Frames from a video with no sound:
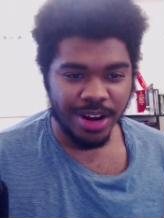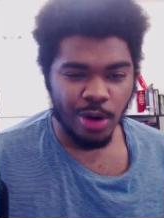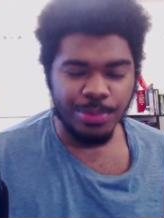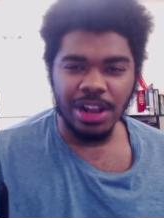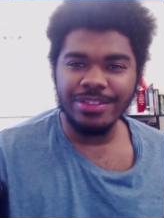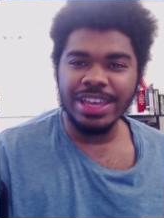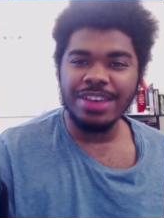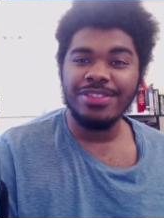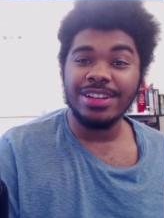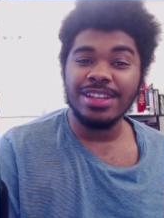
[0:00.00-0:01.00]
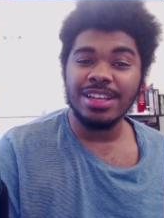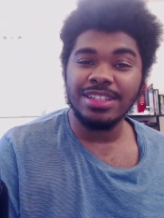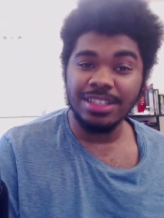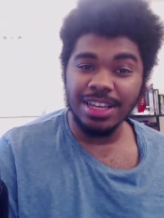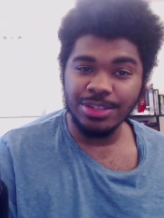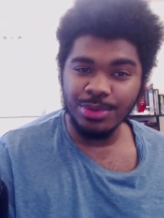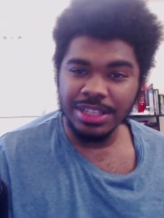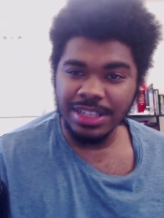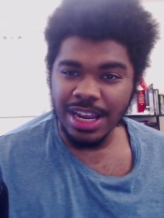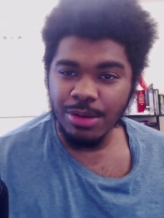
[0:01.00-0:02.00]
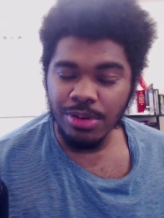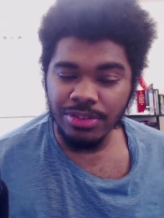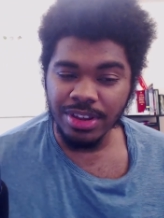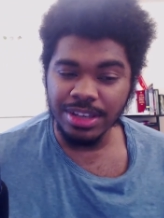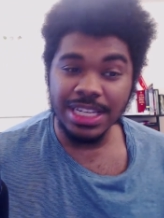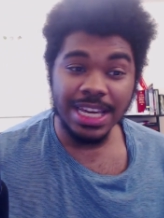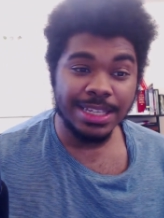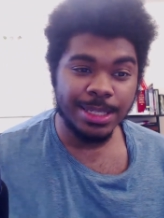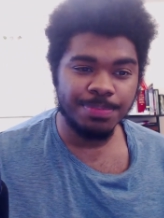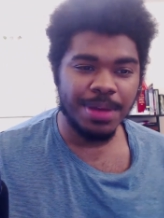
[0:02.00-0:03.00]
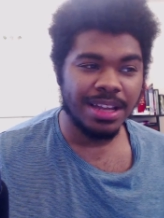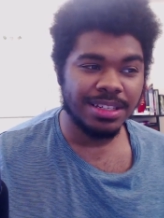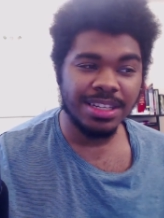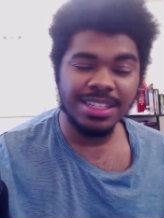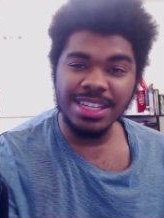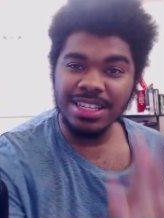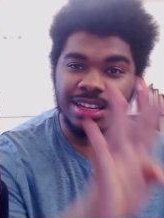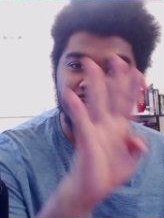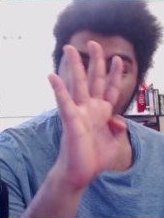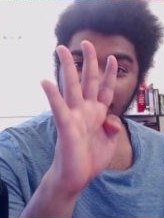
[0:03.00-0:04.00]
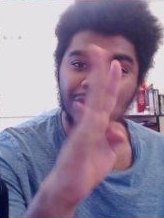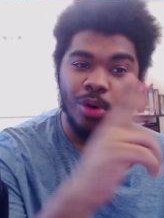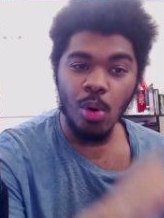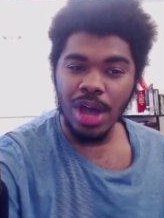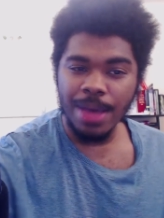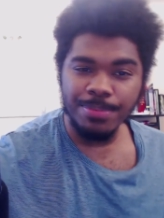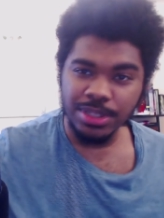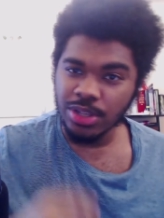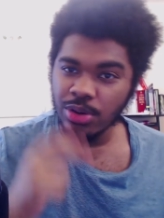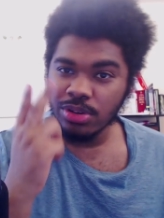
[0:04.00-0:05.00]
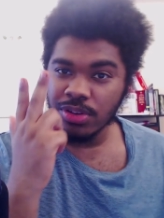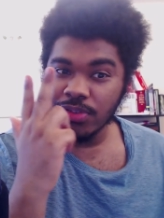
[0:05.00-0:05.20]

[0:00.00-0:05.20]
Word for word: I hope you're having a fantastic day. So we're here today with The Expanse Season 4 Episode